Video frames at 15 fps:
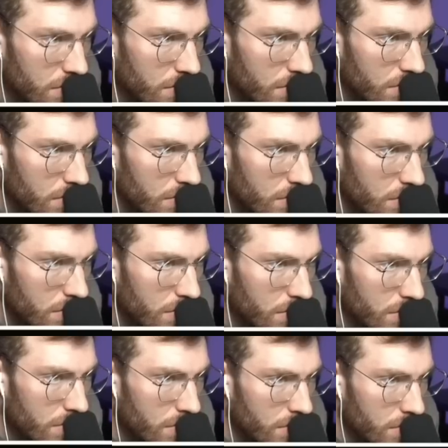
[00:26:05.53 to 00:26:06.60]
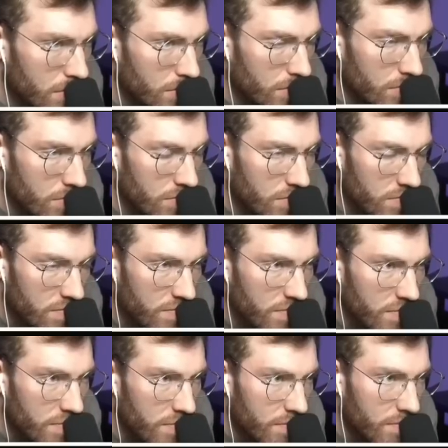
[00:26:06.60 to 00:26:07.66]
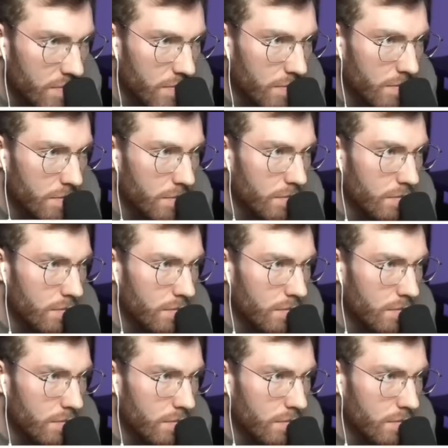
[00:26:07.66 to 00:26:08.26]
Nothing is said.